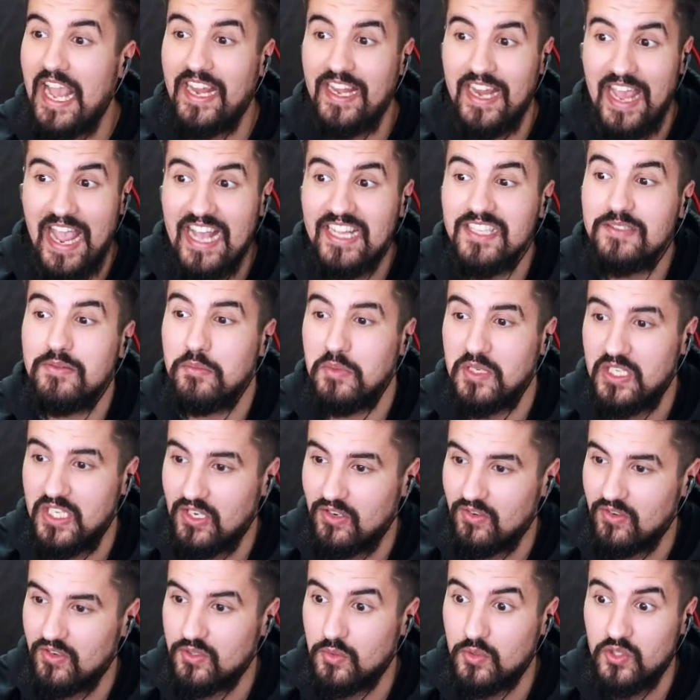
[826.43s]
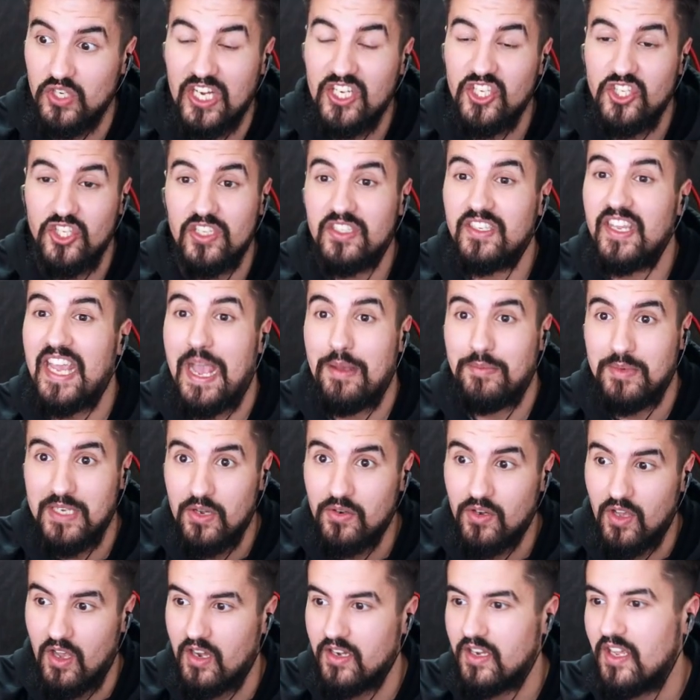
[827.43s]
enhancement materials, which I just capped
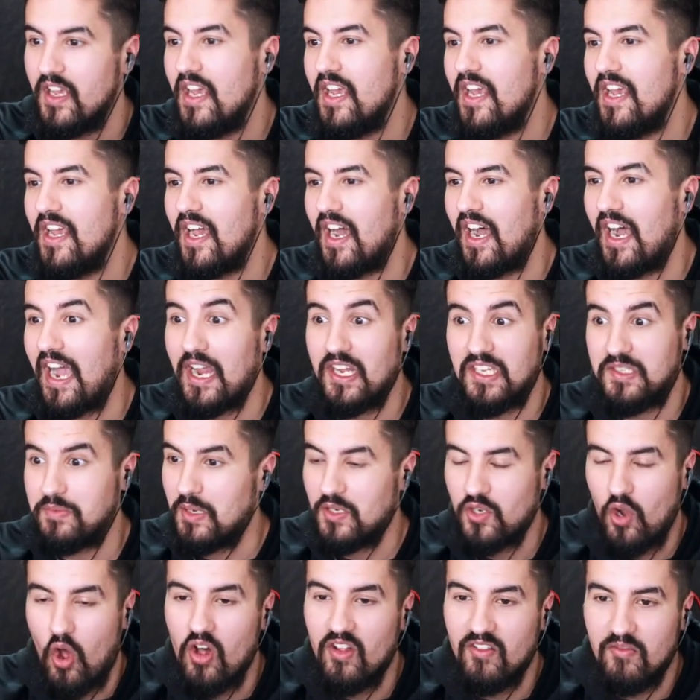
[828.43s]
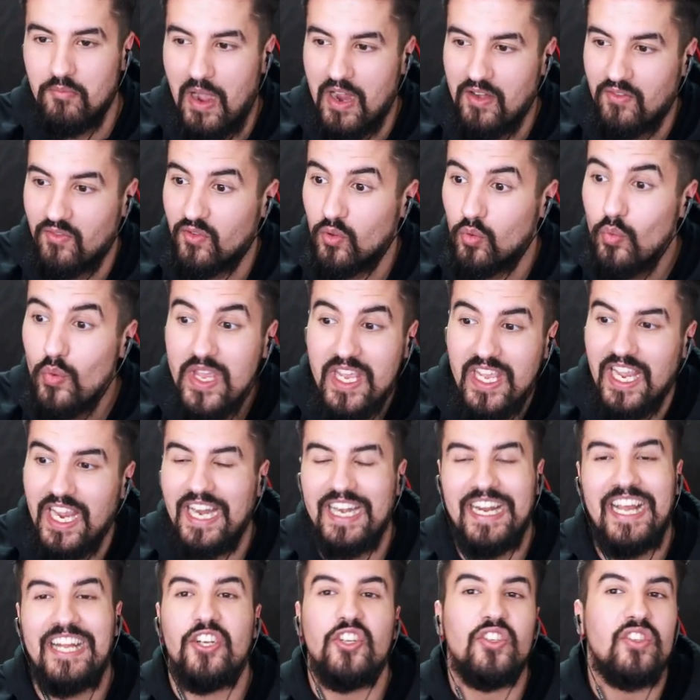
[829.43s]
out on. I spent all of mine for the week
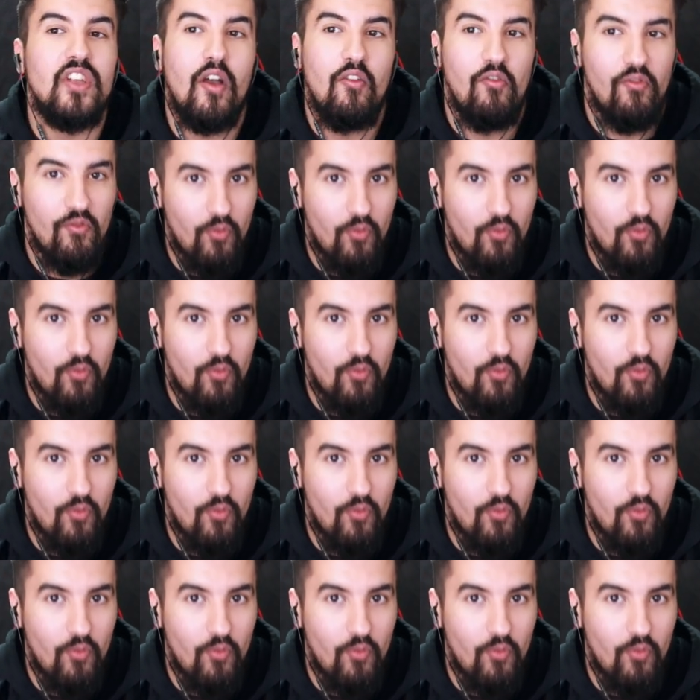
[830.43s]
and I just got